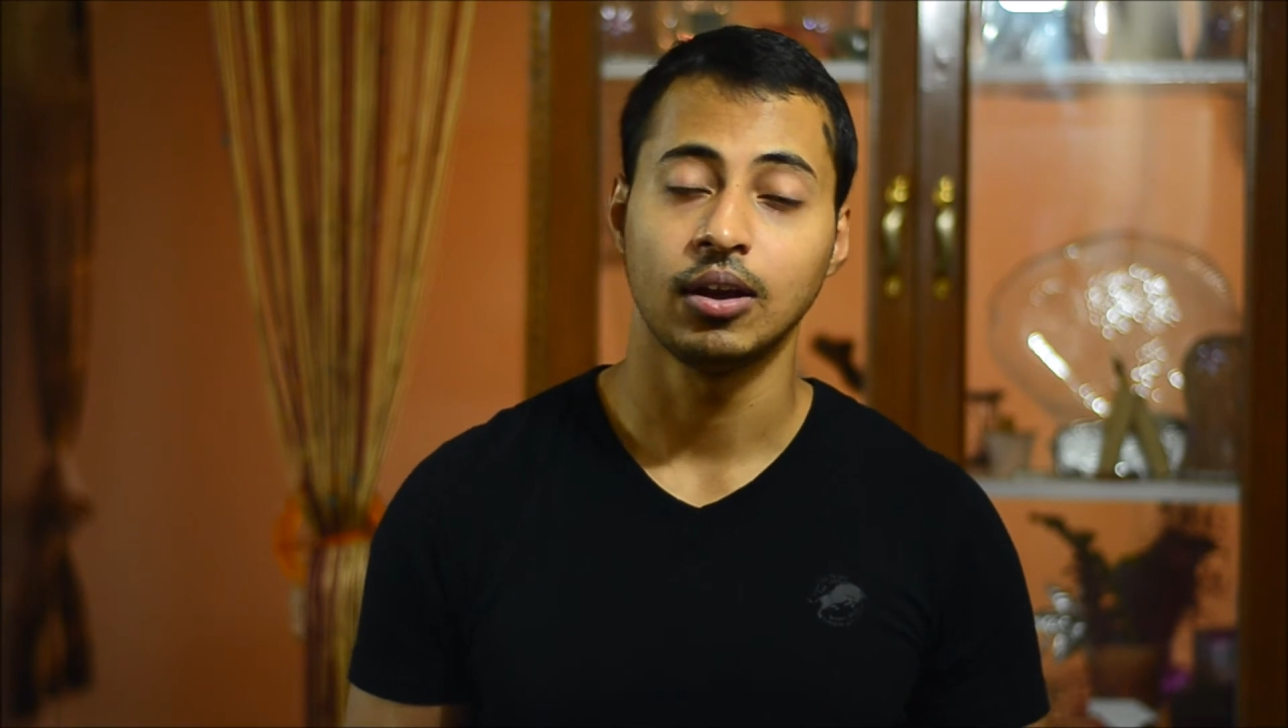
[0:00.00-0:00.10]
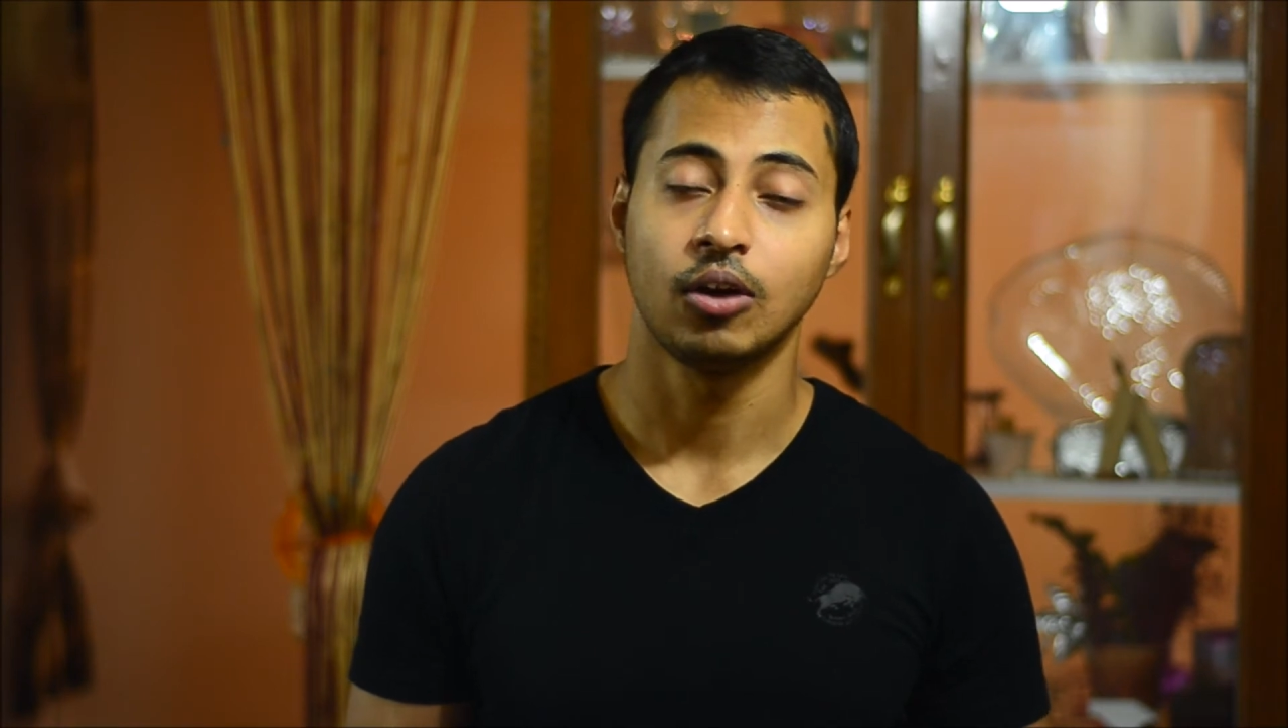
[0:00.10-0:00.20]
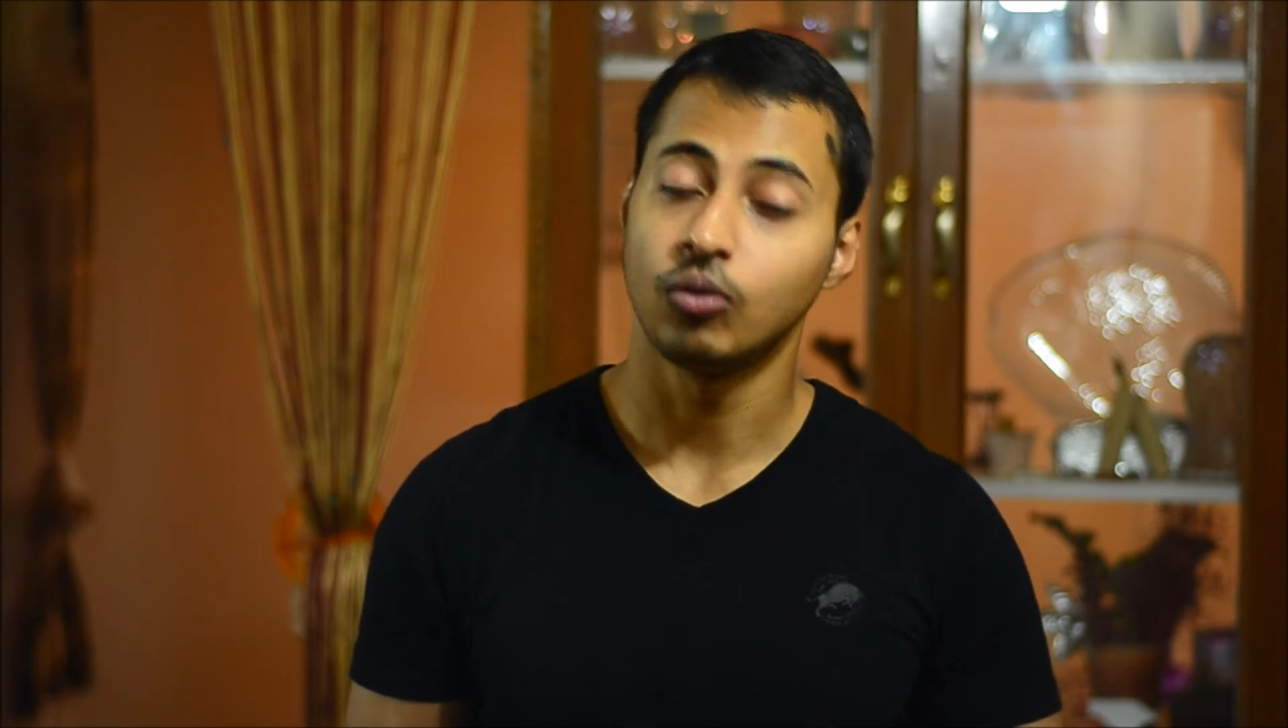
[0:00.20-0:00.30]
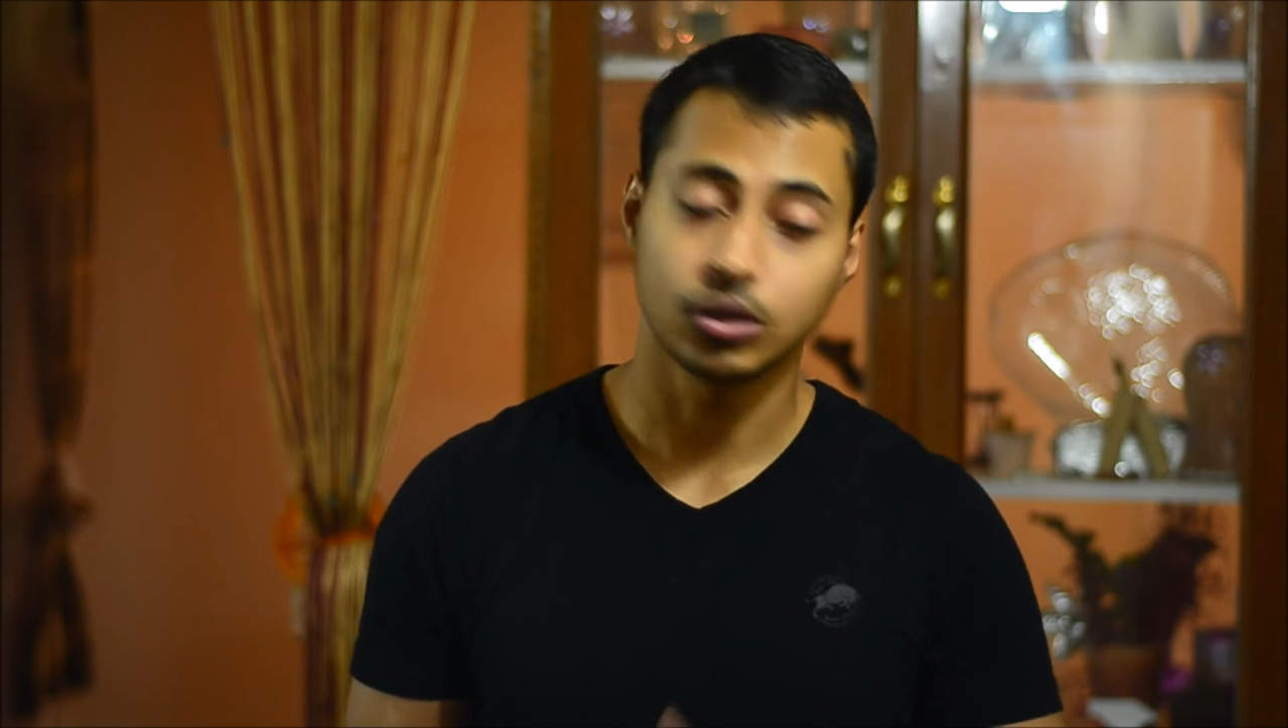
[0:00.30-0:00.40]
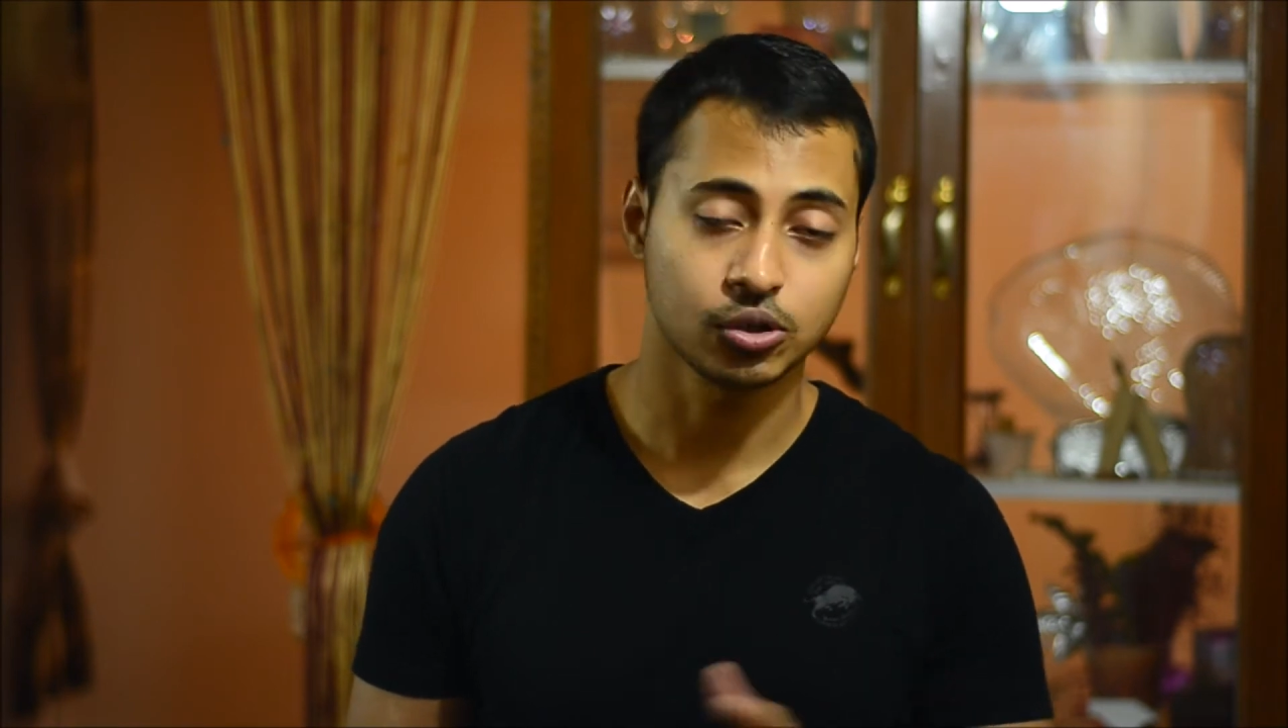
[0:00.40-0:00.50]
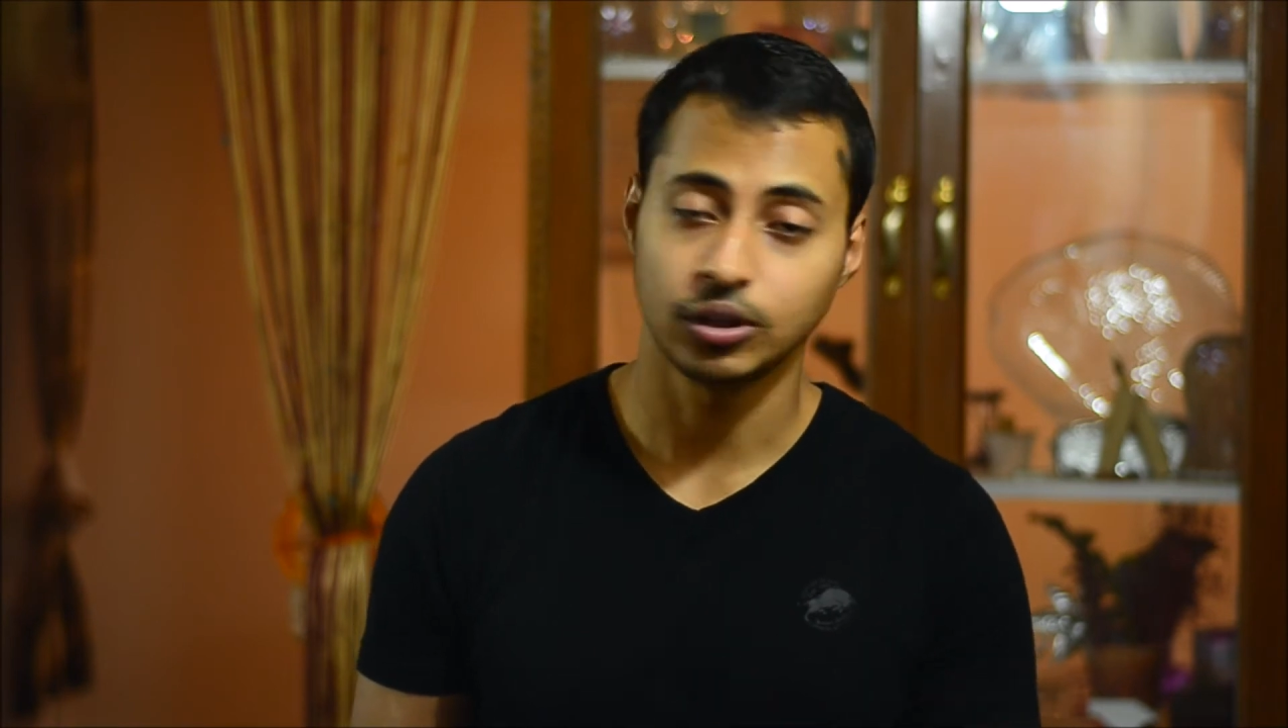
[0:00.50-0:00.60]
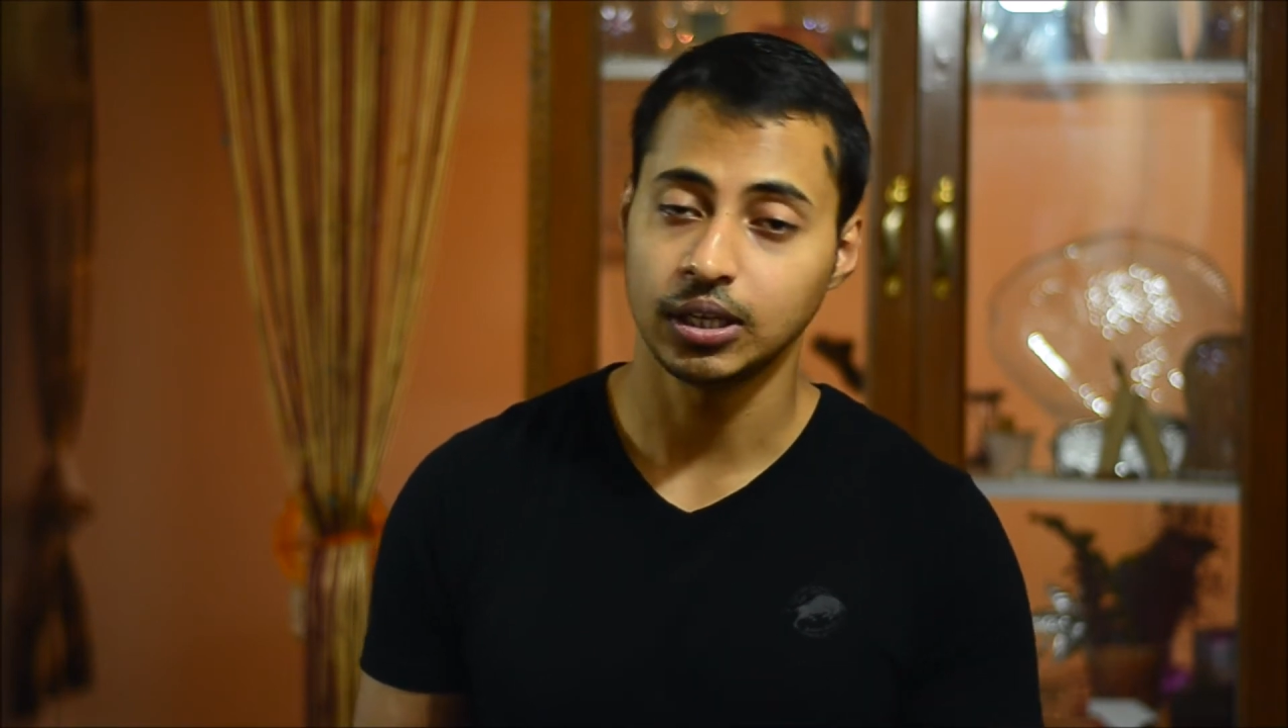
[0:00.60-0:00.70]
who was on